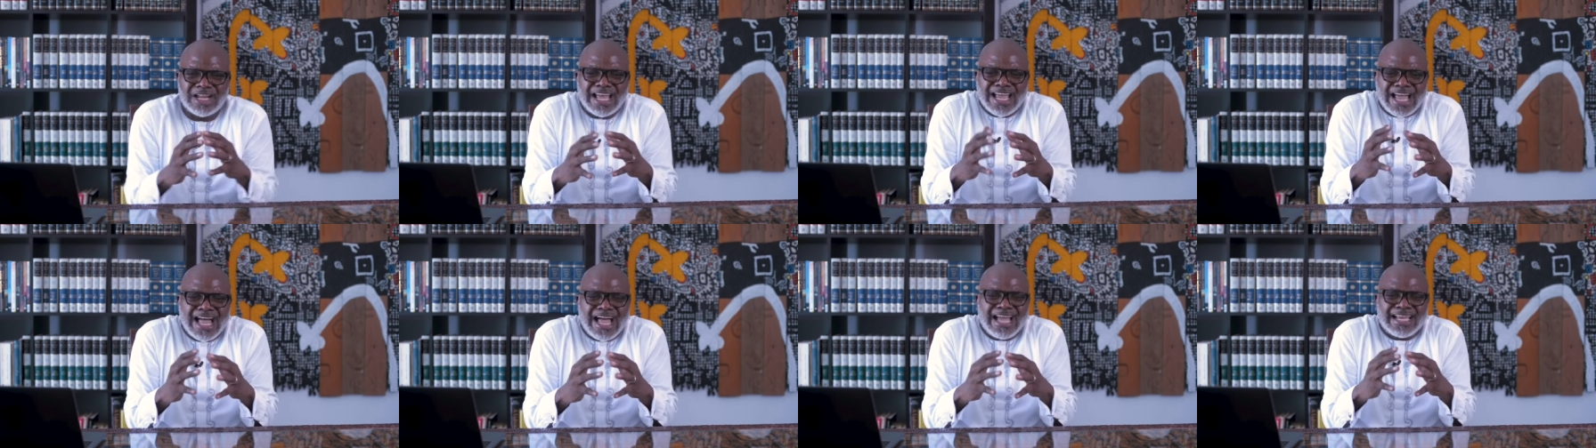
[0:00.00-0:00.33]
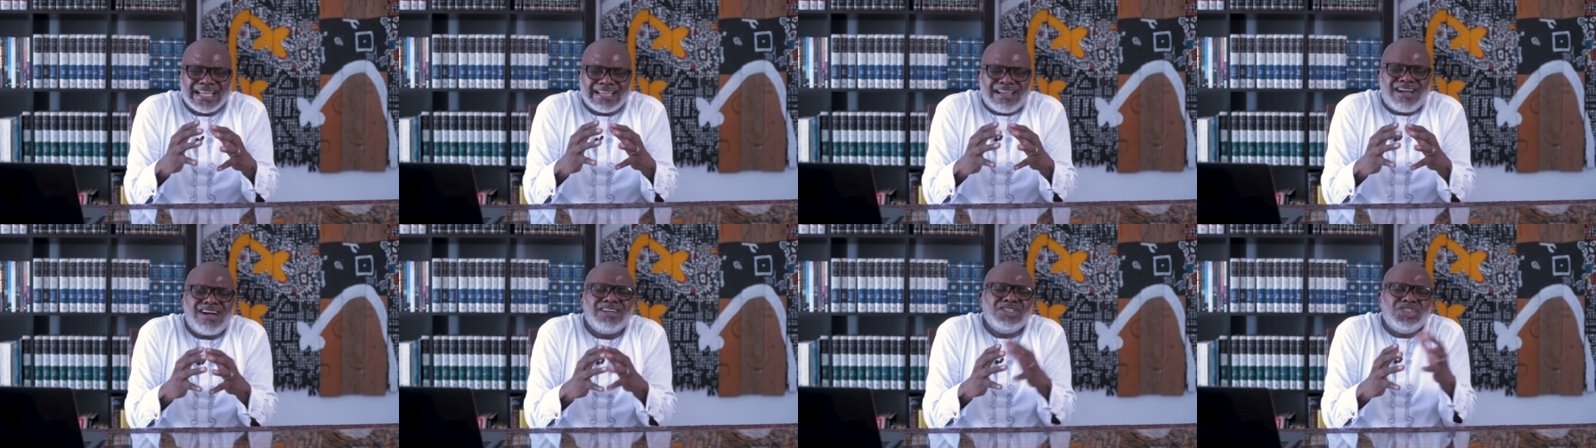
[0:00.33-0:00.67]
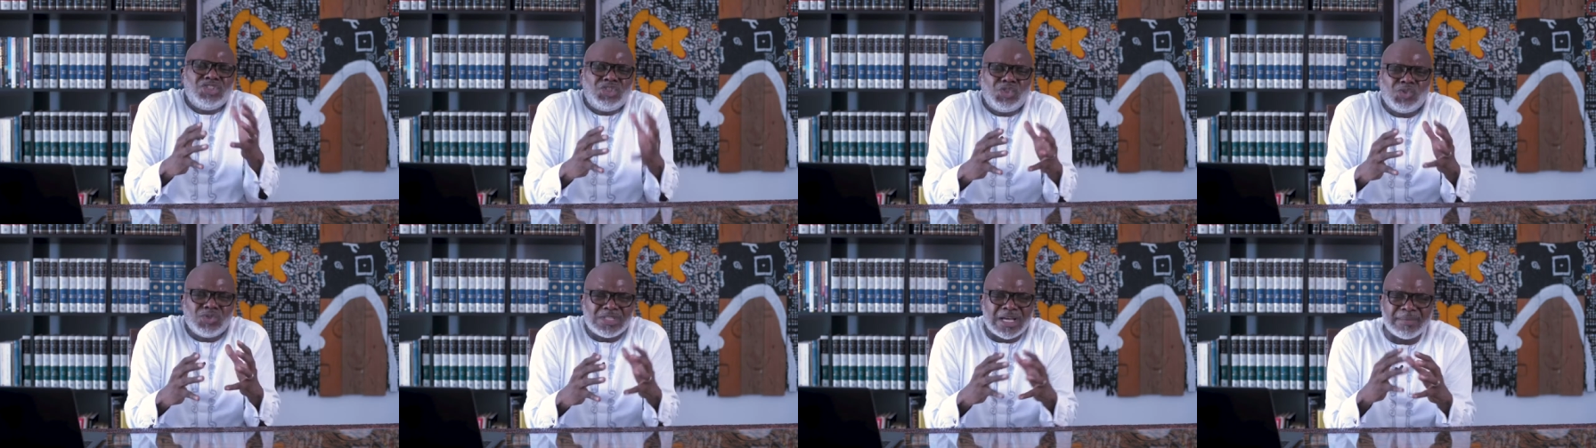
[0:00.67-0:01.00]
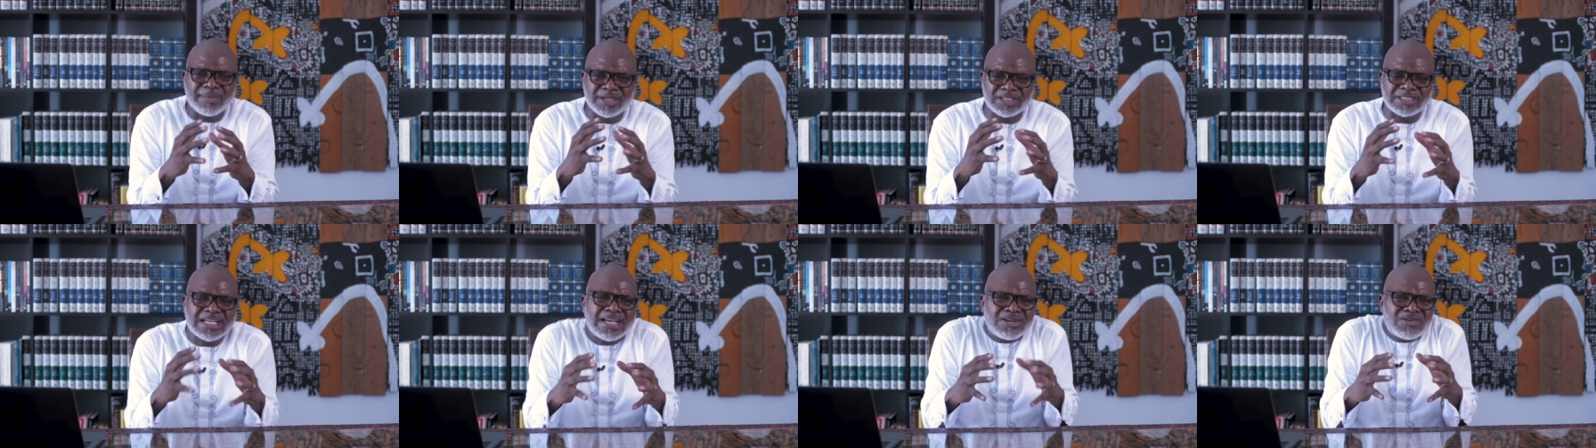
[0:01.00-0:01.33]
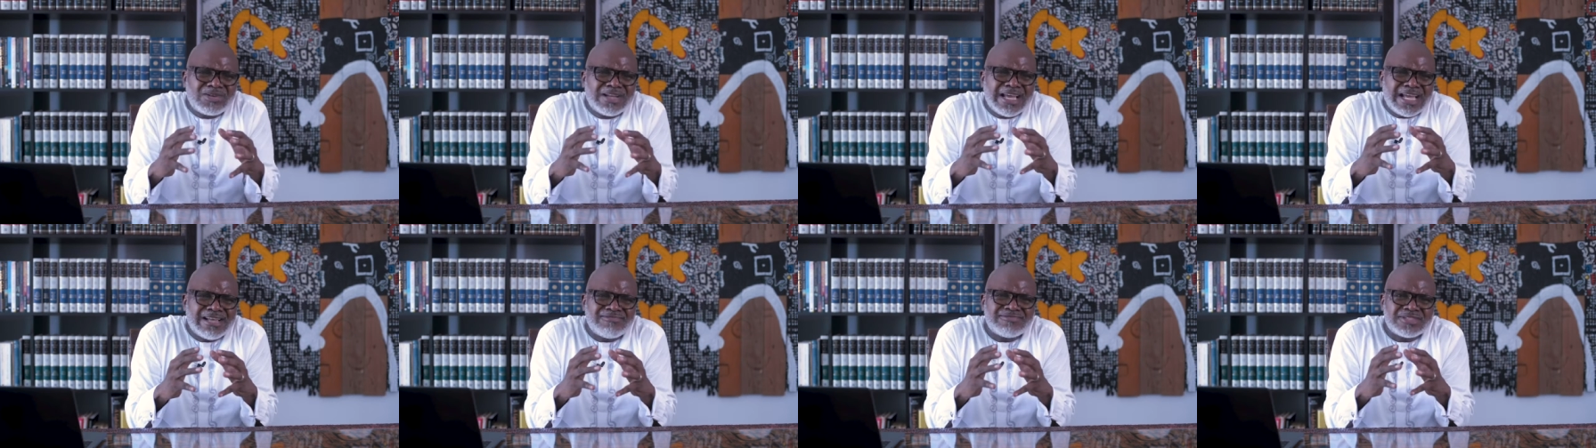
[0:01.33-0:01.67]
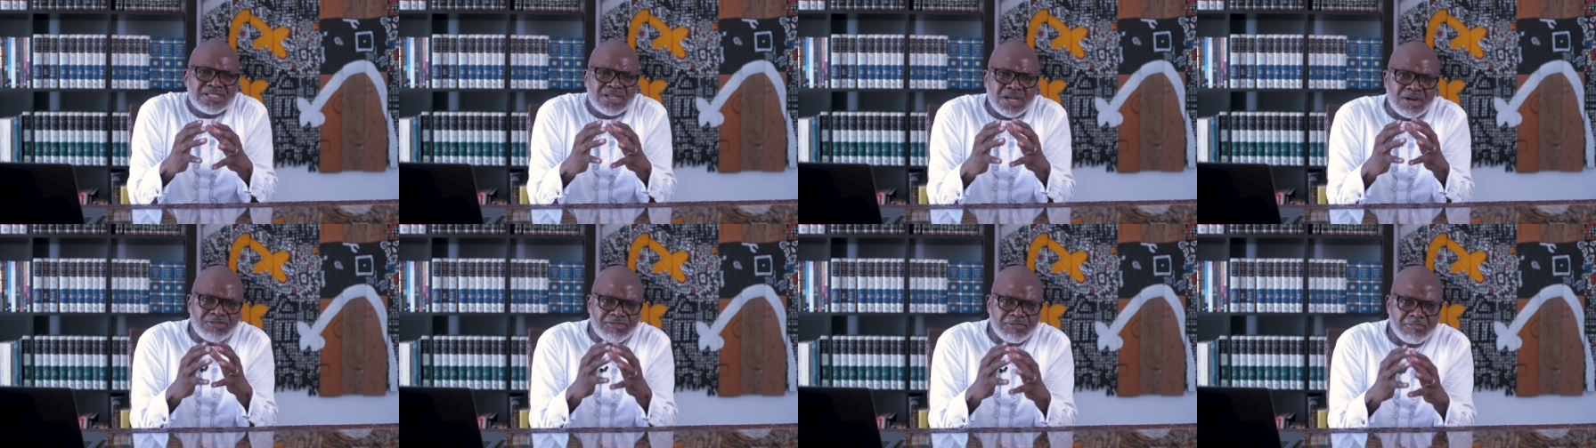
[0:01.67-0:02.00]
I, I can't do that because I don't have
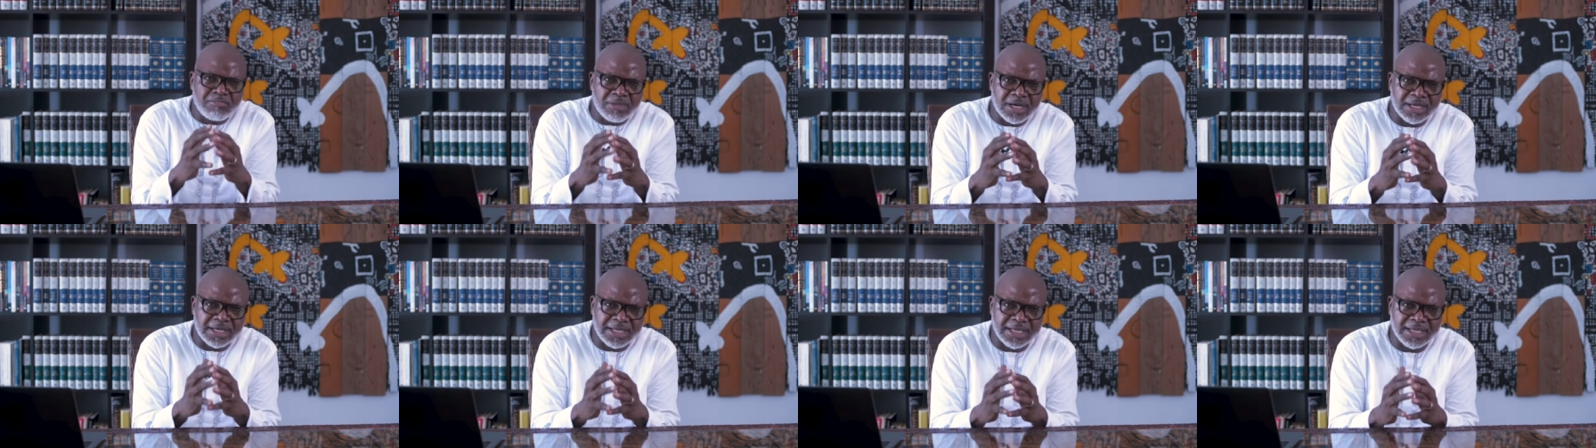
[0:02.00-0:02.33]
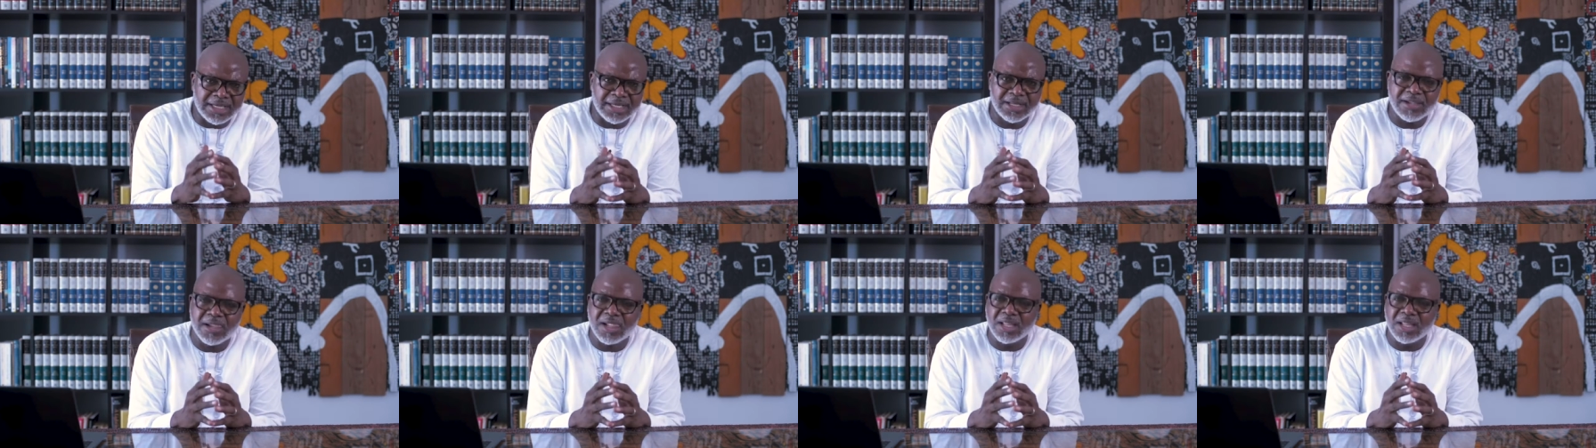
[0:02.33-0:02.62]
enough money.